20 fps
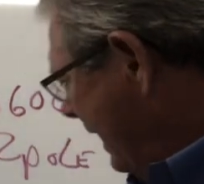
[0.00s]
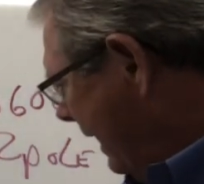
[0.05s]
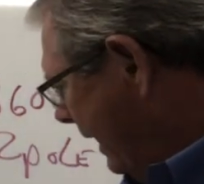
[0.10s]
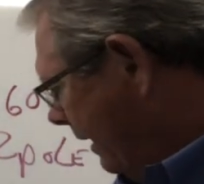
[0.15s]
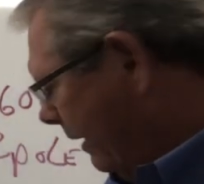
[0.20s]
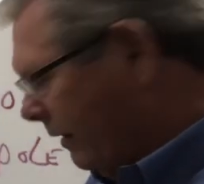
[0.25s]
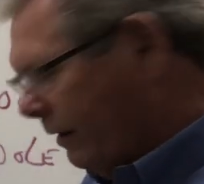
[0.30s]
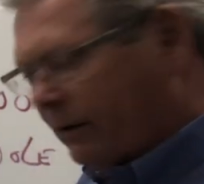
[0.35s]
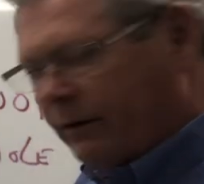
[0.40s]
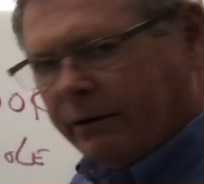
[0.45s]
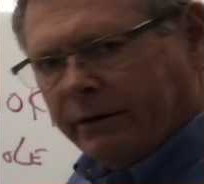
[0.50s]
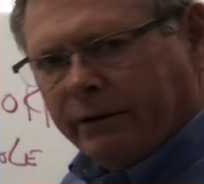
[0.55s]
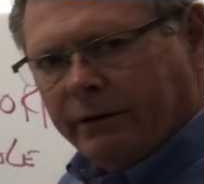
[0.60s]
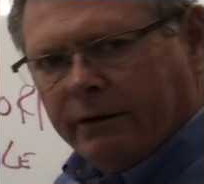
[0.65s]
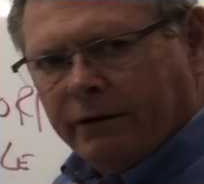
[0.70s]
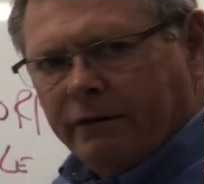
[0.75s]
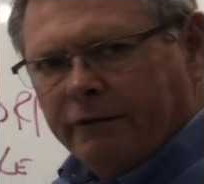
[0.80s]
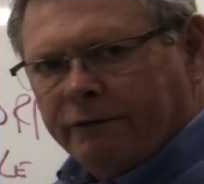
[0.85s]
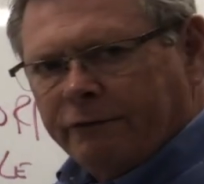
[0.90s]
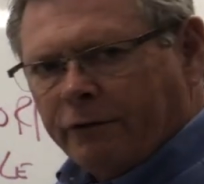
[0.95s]
here
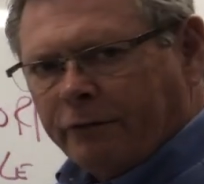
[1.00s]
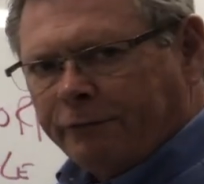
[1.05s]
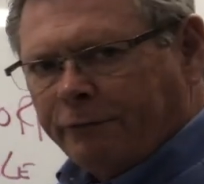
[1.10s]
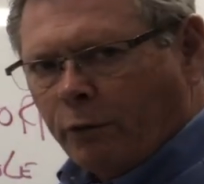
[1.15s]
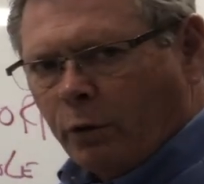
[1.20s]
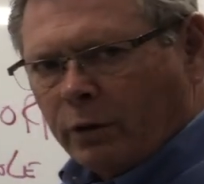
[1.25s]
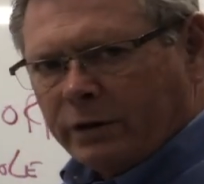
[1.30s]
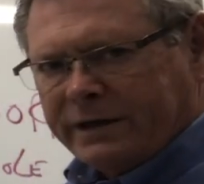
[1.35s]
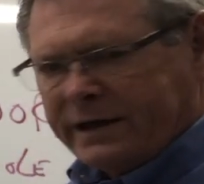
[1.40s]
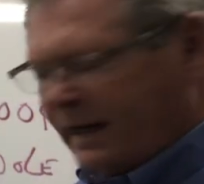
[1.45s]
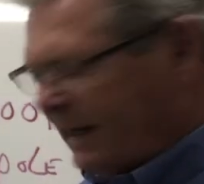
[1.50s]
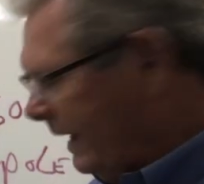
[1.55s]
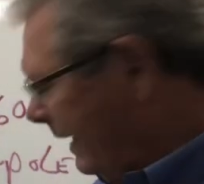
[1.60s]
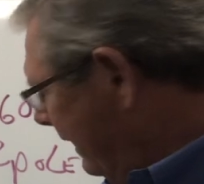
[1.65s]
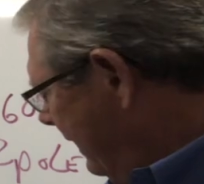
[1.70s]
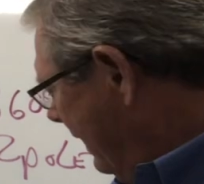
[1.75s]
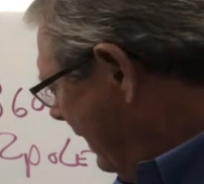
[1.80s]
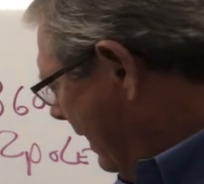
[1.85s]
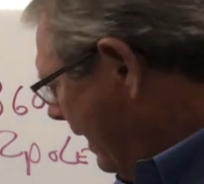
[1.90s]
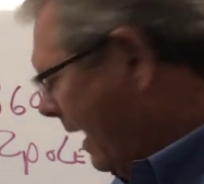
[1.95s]
for
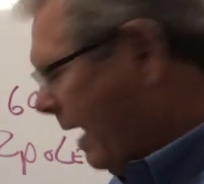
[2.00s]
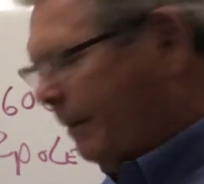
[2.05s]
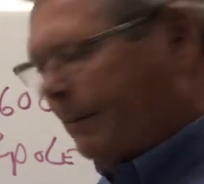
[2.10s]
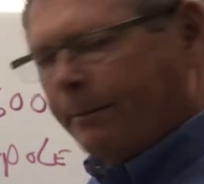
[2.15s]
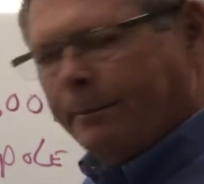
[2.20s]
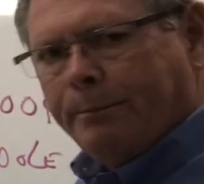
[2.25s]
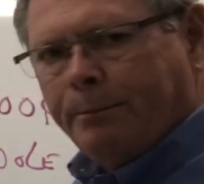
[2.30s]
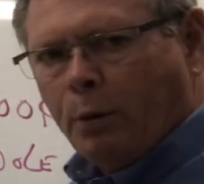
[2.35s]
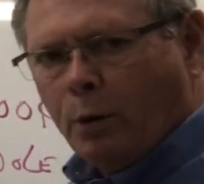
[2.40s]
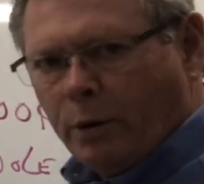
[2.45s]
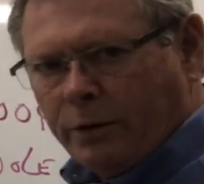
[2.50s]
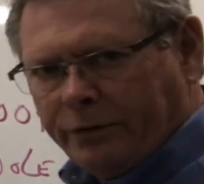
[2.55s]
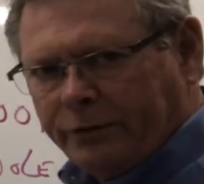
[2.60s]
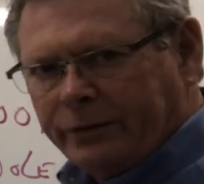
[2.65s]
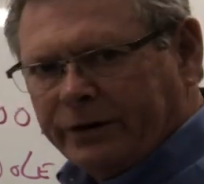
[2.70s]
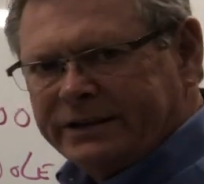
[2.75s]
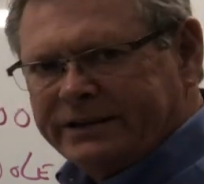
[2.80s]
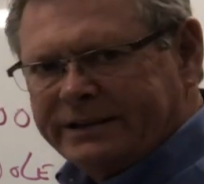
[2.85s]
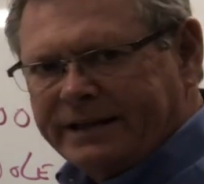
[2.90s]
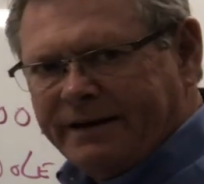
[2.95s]

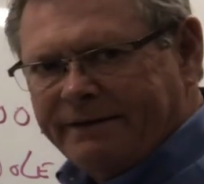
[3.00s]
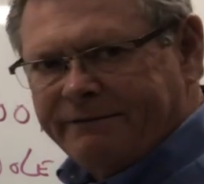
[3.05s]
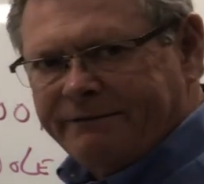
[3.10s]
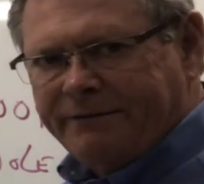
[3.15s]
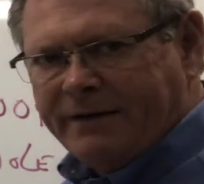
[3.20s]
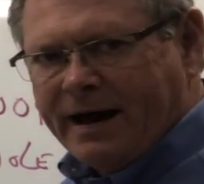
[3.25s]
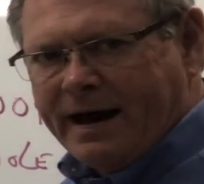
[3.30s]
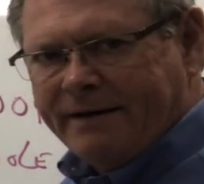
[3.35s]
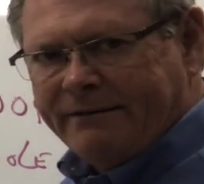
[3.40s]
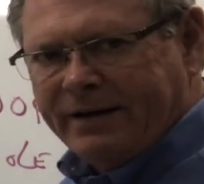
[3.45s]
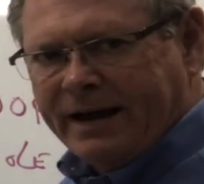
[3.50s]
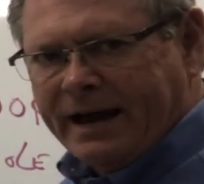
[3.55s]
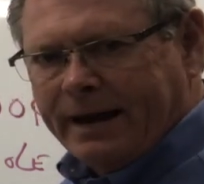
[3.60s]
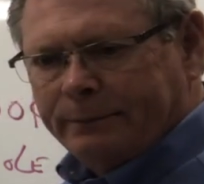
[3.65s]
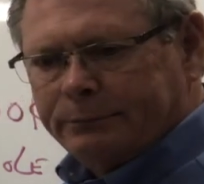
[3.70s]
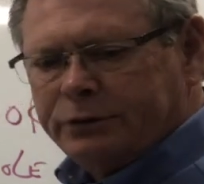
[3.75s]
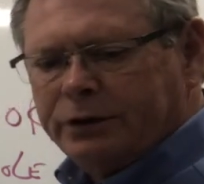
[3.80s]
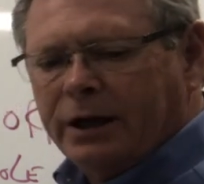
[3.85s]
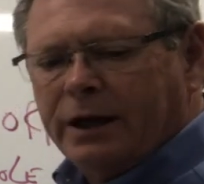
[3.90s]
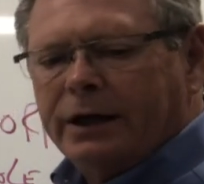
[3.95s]
14.375
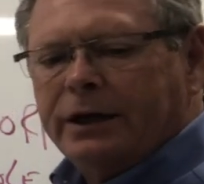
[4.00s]
amps,